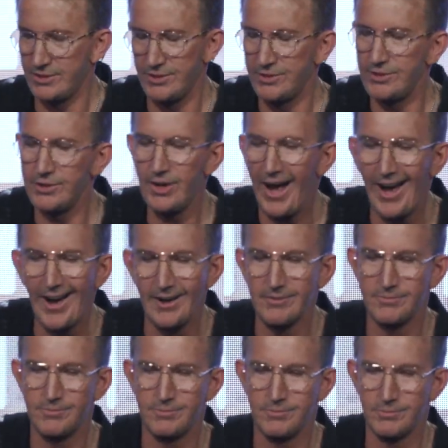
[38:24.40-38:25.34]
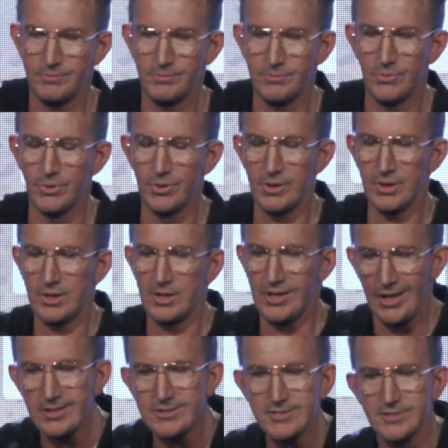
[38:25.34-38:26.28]
you have more
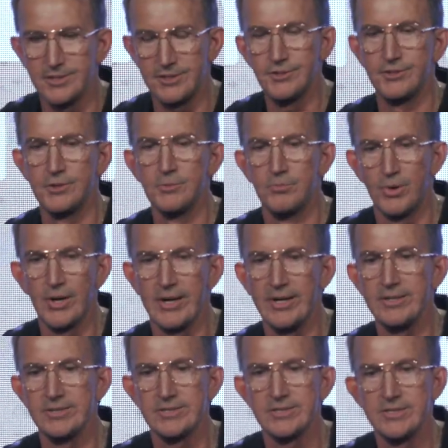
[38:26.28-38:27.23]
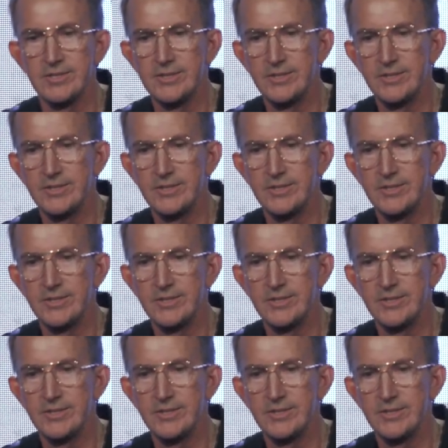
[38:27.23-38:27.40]
guts than you do brains.